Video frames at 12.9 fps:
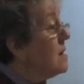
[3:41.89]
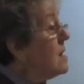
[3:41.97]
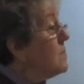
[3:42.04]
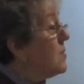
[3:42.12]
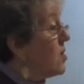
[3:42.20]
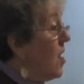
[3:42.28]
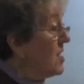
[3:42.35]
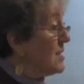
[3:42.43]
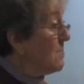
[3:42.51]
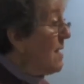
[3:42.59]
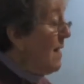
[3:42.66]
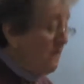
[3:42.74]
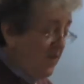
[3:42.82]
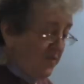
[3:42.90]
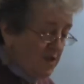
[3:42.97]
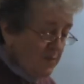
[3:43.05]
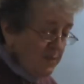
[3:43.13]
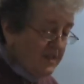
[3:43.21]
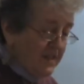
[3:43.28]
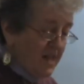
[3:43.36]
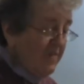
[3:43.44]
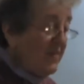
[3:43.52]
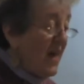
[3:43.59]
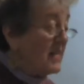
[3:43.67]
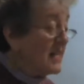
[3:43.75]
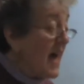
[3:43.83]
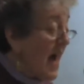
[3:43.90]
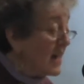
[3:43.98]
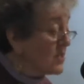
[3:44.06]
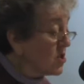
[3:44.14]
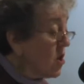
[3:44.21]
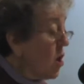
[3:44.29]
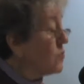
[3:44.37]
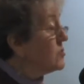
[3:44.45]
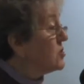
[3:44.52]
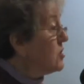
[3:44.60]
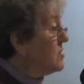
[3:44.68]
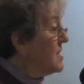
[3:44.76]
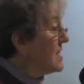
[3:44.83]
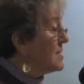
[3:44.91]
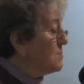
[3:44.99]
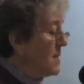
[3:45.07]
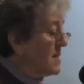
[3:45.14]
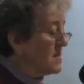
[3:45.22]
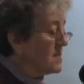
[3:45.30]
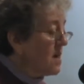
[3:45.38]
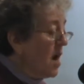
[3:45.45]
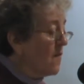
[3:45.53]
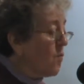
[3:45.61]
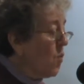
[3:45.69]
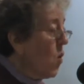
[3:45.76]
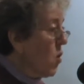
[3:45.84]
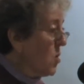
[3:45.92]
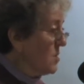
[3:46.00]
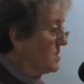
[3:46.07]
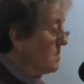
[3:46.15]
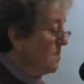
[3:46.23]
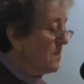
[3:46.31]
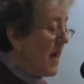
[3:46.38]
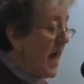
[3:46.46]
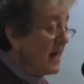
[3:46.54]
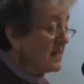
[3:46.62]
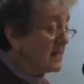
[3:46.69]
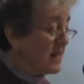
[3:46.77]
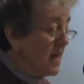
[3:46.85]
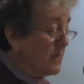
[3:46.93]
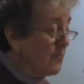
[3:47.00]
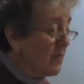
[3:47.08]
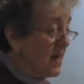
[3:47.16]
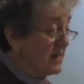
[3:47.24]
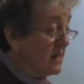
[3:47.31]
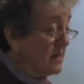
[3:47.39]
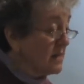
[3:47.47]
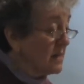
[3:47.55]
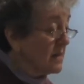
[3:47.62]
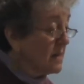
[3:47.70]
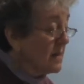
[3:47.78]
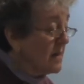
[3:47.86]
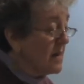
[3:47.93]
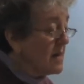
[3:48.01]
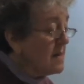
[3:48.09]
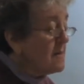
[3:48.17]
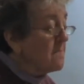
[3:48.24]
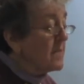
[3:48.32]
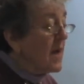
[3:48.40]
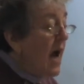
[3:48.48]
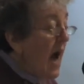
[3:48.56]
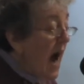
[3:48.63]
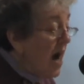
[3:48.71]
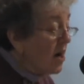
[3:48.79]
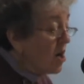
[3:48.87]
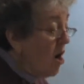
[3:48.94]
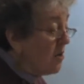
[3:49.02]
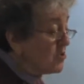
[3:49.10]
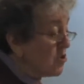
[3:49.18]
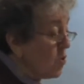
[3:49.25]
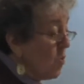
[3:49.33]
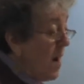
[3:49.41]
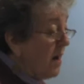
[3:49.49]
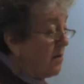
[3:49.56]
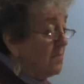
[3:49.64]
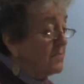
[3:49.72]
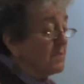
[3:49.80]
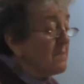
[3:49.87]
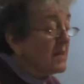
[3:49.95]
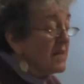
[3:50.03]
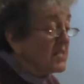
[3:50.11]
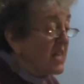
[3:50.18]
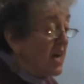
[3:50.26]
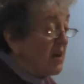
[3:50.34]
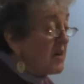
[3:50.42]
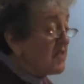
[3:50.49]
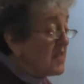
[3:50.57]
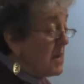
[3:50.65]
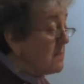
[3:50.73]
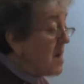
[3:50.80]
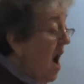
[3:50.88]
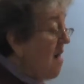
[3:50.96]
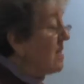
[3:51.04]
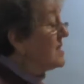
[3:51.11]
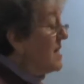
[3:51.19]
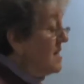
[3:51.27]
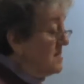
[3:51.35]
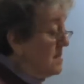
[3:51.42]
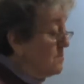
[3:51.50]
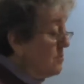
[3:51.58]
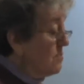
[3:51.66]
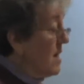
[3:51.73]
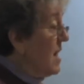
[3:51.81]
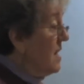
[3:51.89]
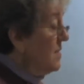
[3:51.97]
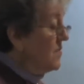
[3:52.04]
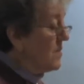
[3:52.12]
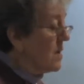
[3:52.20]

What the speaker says: because about 50% of that tax goes to the expense of wars, past and present. Our culture welcomes military-themed holidays and parades.